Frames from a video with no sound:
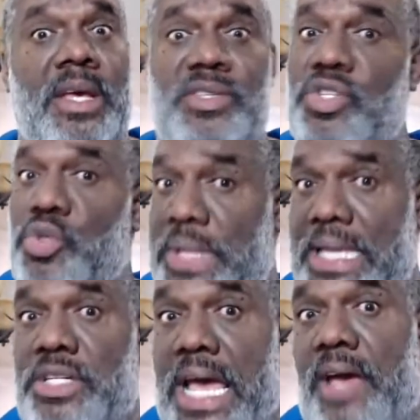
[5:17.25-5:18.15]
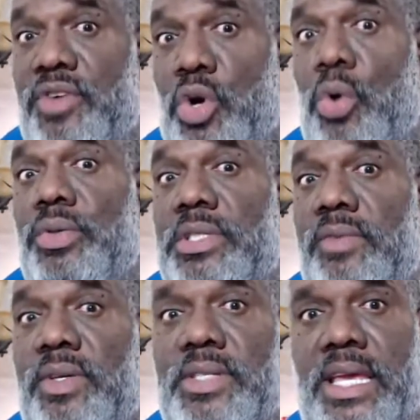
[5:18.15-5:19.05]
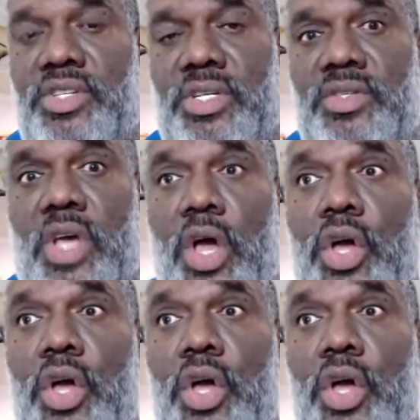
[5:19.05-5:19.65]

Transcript: since you each have your own civilizations,